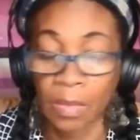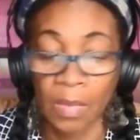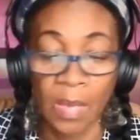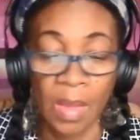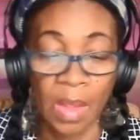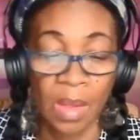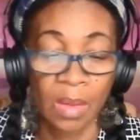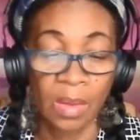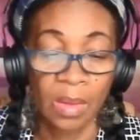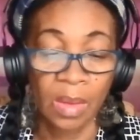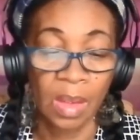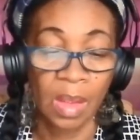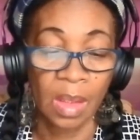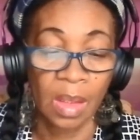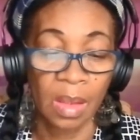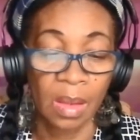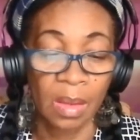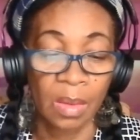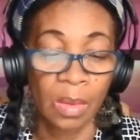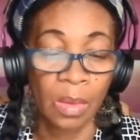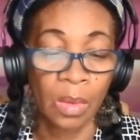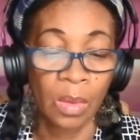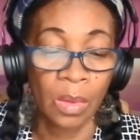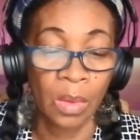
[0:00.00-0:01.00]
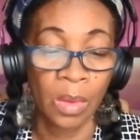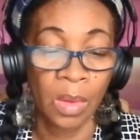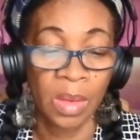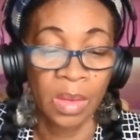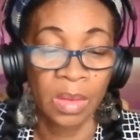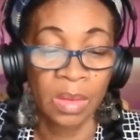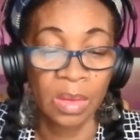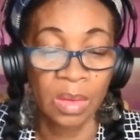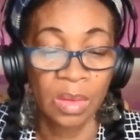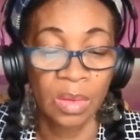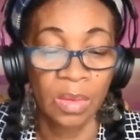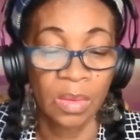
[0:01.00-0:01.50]
Okay,
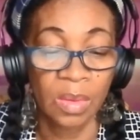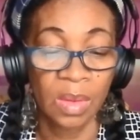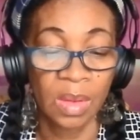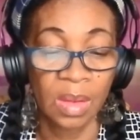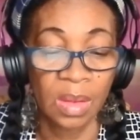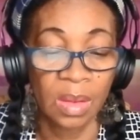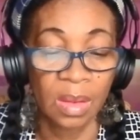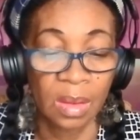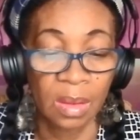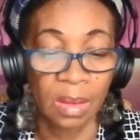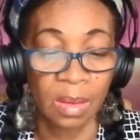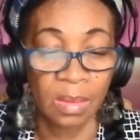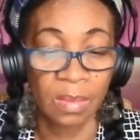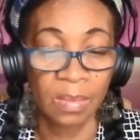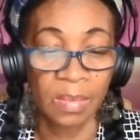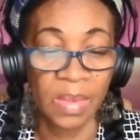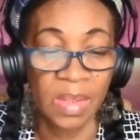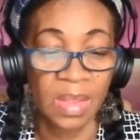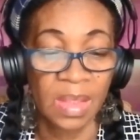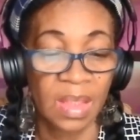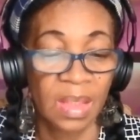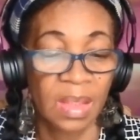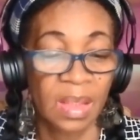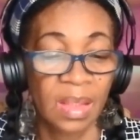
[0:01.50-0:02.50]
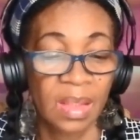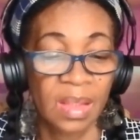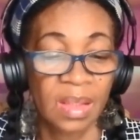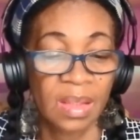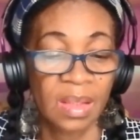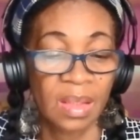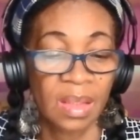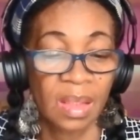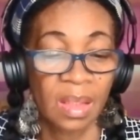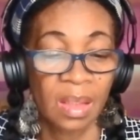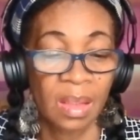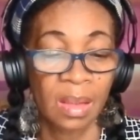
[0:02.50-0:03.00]
according to the
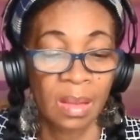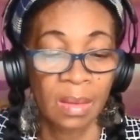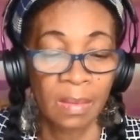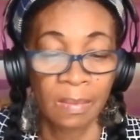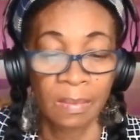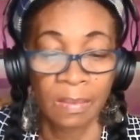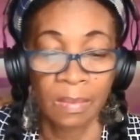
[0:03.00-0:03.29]
CDC